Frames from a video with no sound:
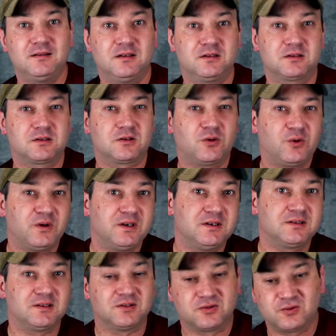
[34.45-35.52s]
there's
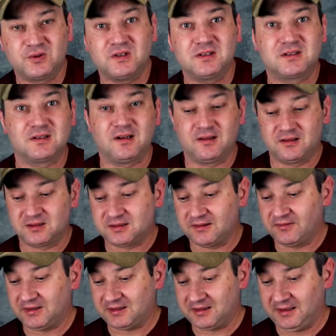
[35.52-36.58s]
toys and treats and other
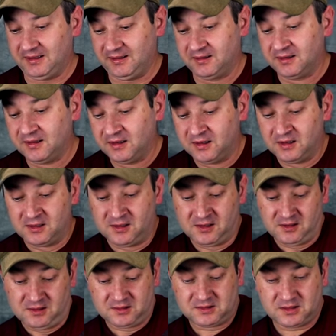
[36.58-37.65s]
stuff like that.
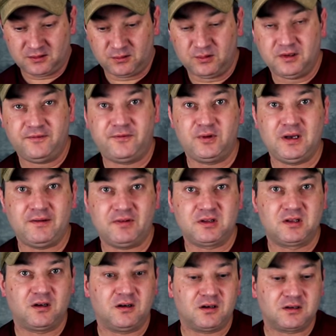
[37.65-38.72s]
So if you have a
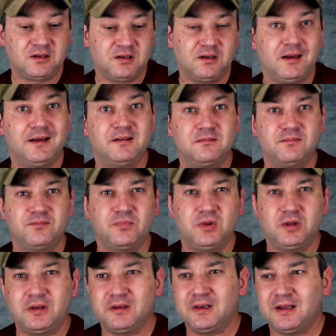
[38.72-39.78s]
dog, and
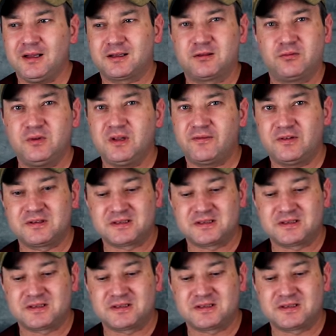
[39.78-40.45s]
you can get like three different